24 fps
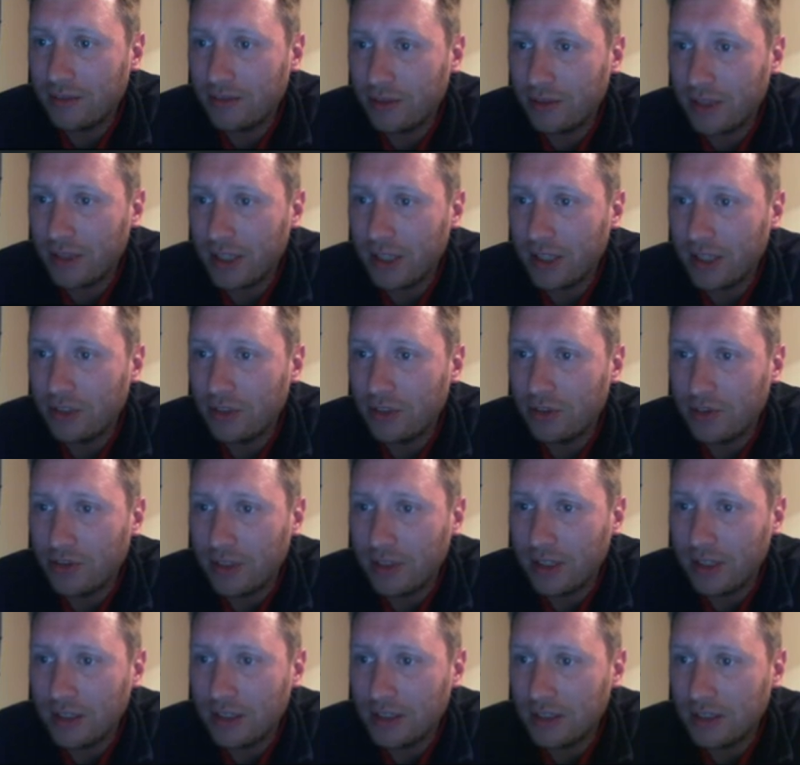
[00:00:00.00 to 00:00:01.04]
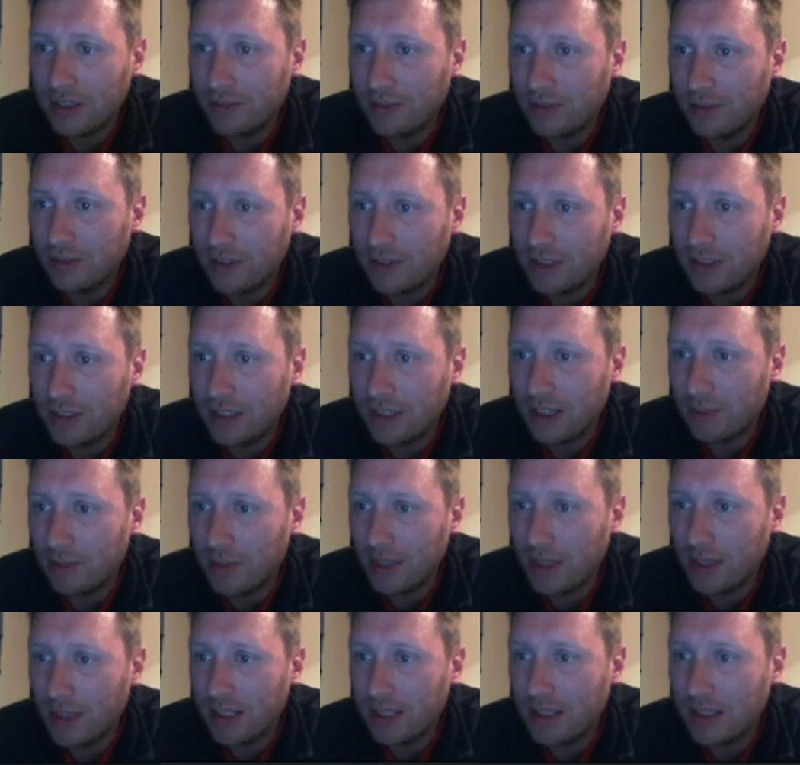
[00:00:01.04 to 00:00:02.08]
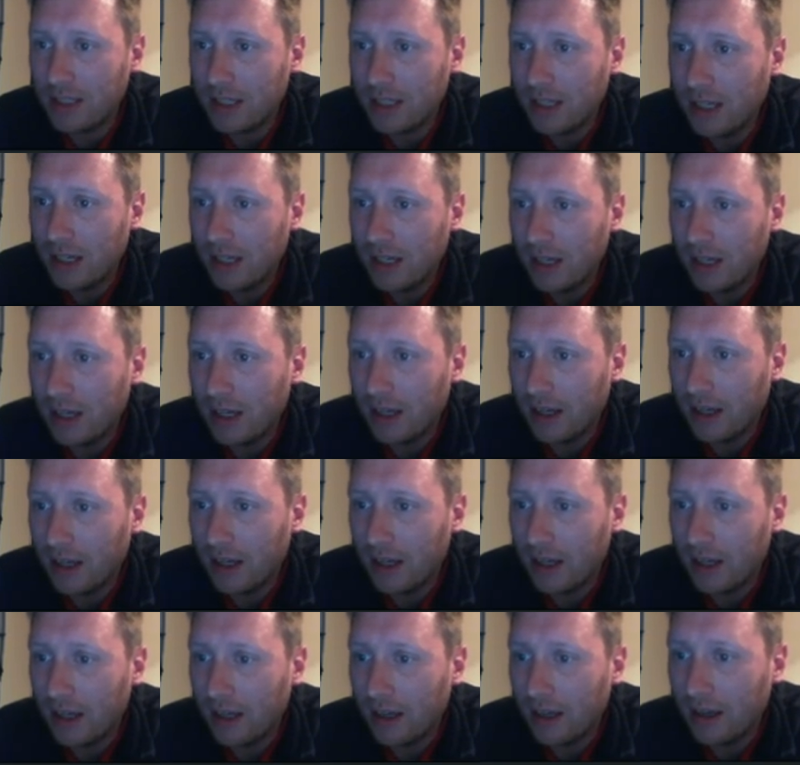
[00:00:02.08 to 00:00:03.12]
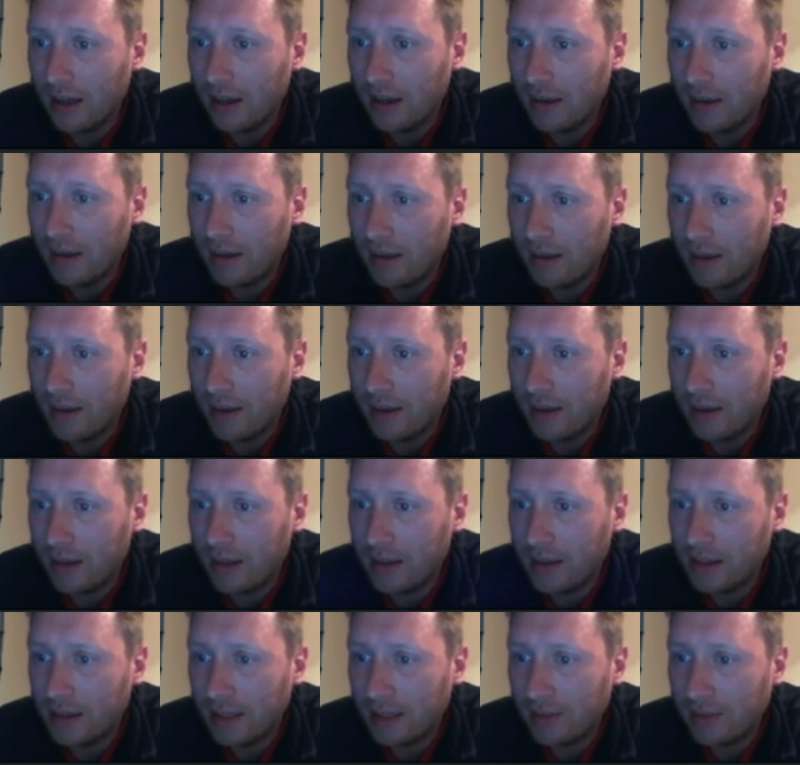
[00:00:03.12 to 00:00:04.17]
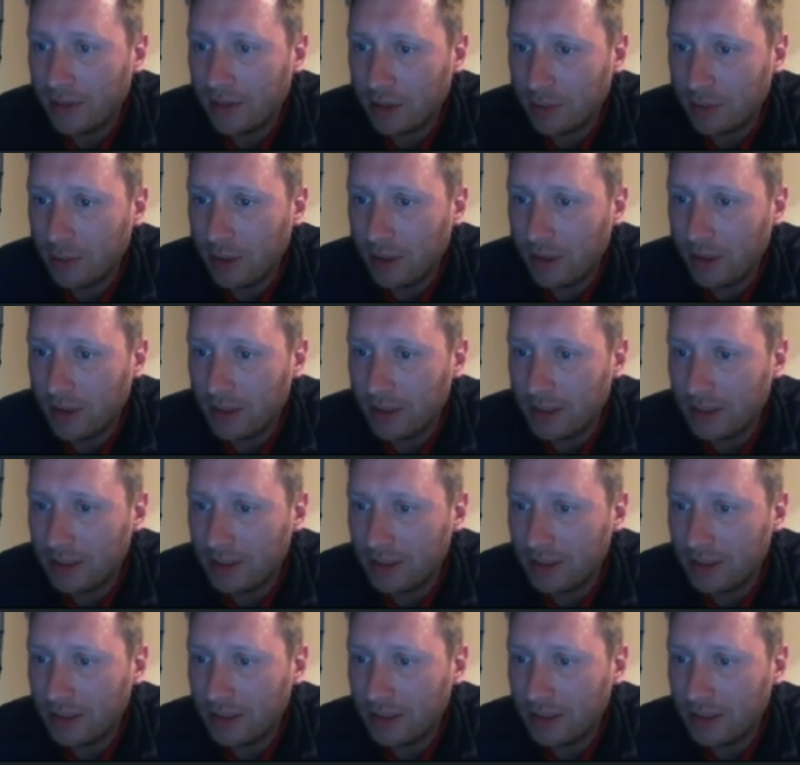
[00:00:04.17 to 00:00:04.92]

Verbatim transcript: for an injury in the 56th minute. Uh, Dave Azzopardi